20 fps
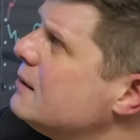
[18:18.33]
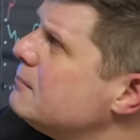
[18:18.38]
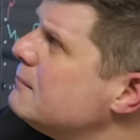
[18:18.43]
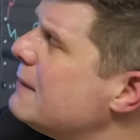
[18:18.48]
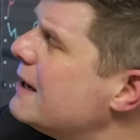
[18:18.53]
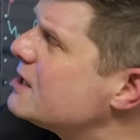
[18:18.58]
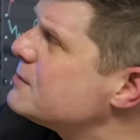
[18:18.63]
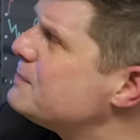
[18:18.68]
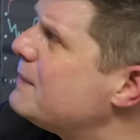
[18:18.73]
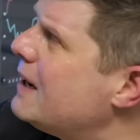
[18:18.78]

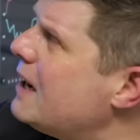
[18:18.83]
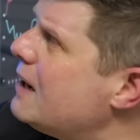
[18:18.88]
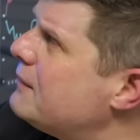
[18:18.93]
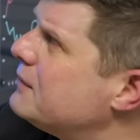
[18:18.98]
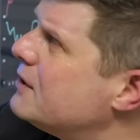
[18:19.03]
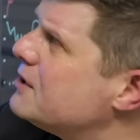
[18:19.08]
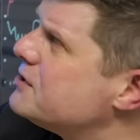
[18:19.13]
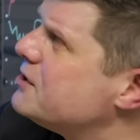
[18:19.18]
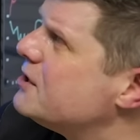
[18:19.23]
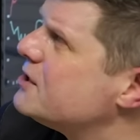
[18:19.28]
Max power
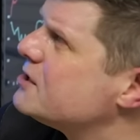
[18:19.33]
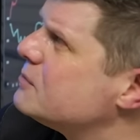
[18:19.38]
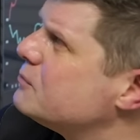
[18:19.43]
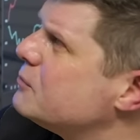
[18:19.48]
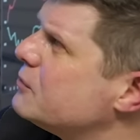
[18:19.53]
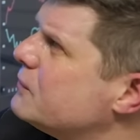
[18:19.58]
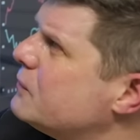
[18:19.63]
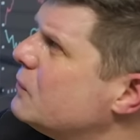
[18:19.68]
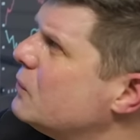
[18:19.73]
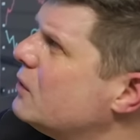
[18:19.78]
for that
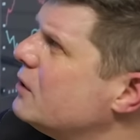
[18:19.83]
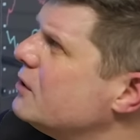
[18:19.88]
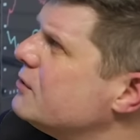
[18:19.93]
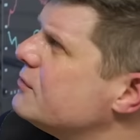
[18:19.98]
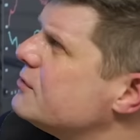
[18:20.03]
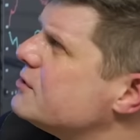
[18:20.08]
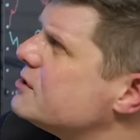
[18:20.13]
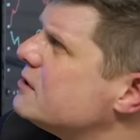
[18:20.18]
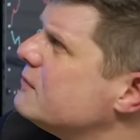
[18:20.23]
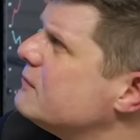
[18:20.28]
session was
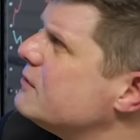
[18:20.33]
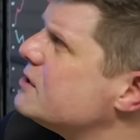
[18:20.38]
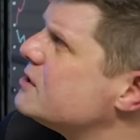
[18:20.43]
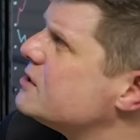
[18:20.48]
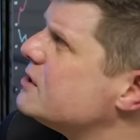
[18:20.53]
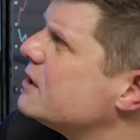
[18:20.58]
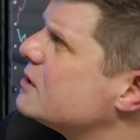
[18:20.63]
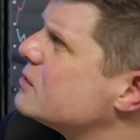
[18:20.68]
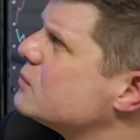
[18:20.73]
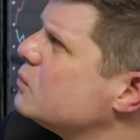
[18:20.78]

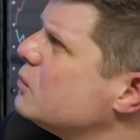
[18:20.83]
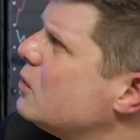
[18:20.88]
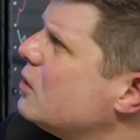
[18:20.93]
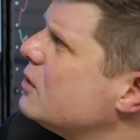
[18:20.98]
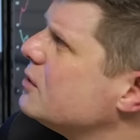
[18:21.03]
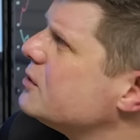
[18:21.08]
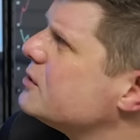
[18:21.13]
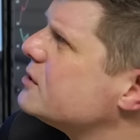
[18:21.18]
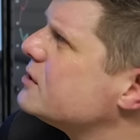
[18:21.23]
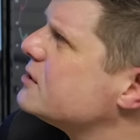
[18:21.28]
476
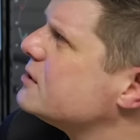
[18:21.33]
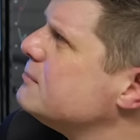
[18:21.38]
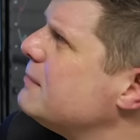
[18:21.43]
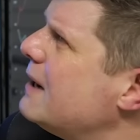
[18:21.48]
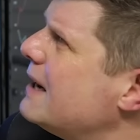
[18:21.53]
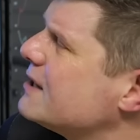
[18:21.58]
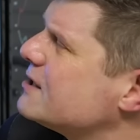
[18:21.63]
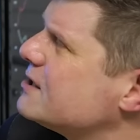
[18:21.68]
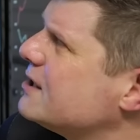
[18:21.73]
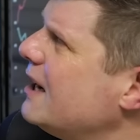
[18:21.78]
watts,
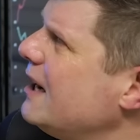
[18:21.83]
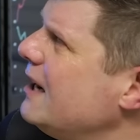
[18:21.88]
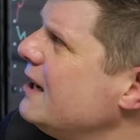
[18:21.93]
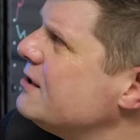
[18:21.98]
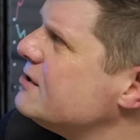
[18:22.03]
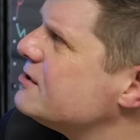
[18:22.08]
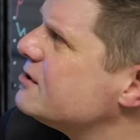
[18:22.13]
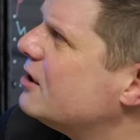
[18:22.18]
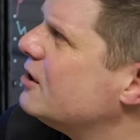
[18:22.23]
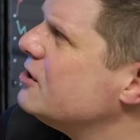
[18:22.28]
max
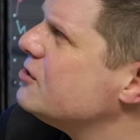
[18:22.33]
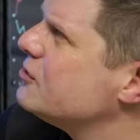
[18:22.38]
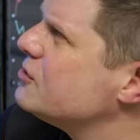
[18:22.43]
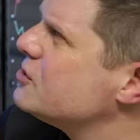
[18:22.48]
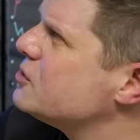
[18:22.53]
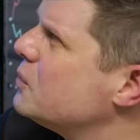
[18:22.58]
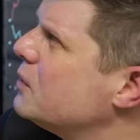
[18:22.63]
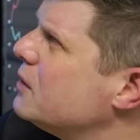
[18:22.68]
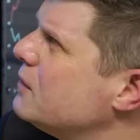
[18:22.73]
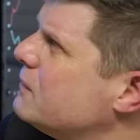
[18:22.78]
cadence
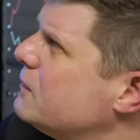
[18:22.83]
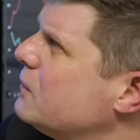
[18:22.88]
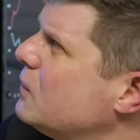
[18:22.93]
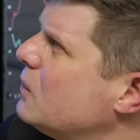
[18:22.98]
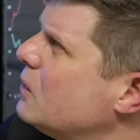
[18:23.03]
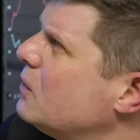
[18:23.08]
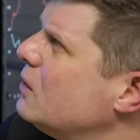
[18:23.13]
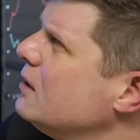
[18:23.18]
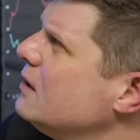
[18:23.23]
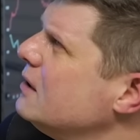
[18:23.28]

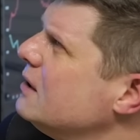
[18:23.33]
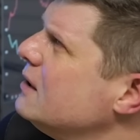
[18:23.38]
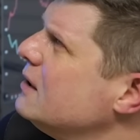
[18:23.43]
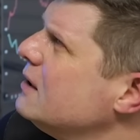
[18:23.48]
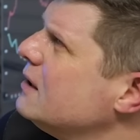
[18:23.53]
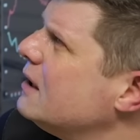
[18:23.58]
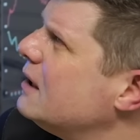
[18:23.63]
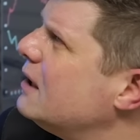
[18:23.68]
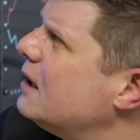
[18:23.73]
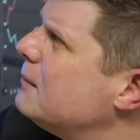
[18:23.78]
124,
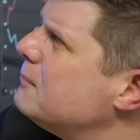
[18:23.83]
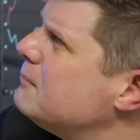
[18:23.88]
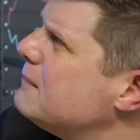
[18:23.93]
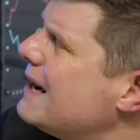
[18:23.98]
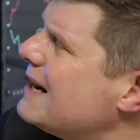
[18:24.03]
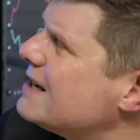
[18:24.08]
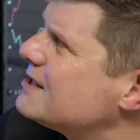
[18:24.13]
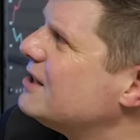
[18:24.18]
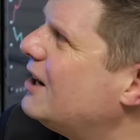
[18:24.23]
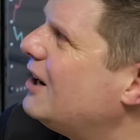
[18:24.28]

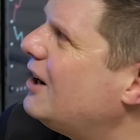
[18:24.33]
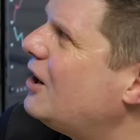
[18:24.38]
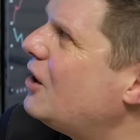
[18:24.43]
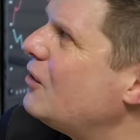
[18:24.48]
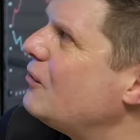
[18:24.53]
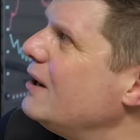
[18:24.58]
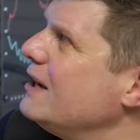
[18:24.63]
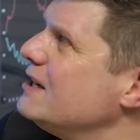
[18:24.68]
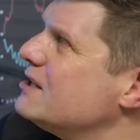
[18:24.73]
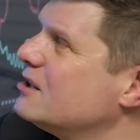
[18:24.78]
max
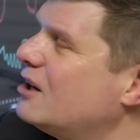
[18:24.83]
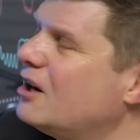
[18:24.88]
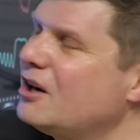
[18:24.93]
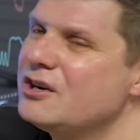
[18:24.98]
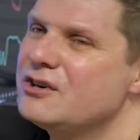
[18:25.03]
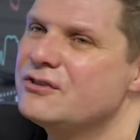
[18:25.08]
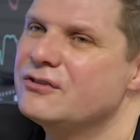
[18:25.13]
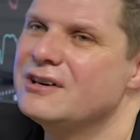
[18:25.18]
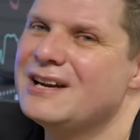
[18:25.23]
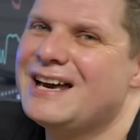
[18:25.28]
heart rate
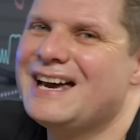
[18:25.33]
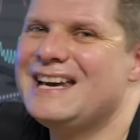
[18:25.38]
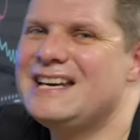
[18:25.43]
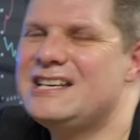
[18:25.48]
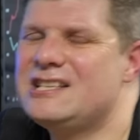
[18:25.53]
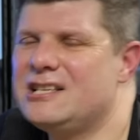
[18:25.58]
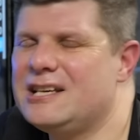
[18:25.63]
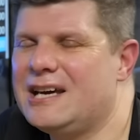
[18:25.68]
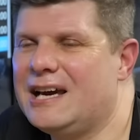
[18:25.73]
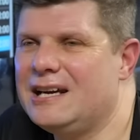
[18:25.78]

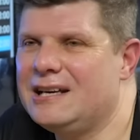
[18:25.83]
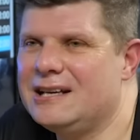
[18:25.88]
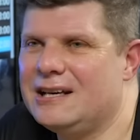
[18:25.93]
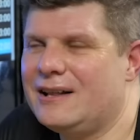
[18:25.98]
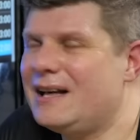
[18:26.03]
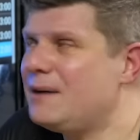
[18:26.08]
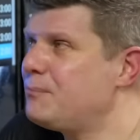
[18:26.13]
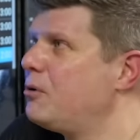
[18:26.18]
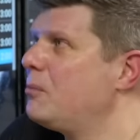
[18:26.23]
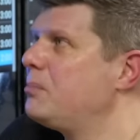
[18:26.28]
188.
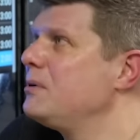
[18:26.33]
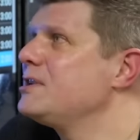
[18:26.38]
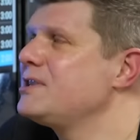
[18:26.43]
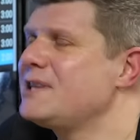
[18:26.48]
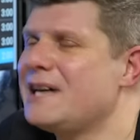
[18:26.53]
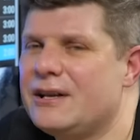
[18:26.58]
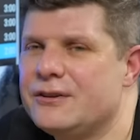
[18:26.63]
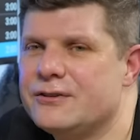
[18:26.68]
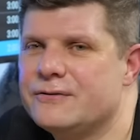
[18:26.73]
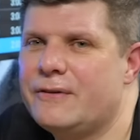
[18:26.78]
Now that probably
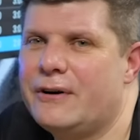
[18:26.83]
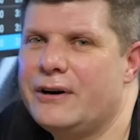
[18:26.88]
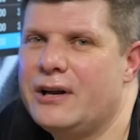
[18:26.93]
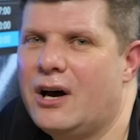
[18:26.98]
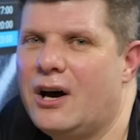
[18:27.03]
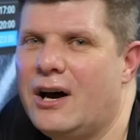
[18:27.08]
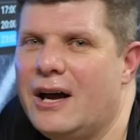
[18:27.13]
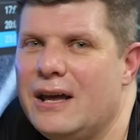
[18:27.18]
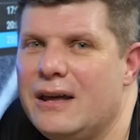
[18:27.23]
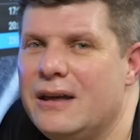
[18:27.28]
sounds very
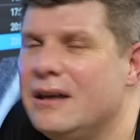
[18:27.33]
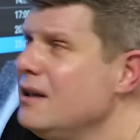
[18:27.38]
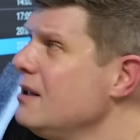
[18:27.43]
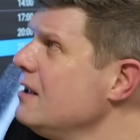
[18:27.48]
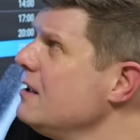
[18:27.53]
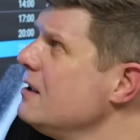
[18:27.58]
high.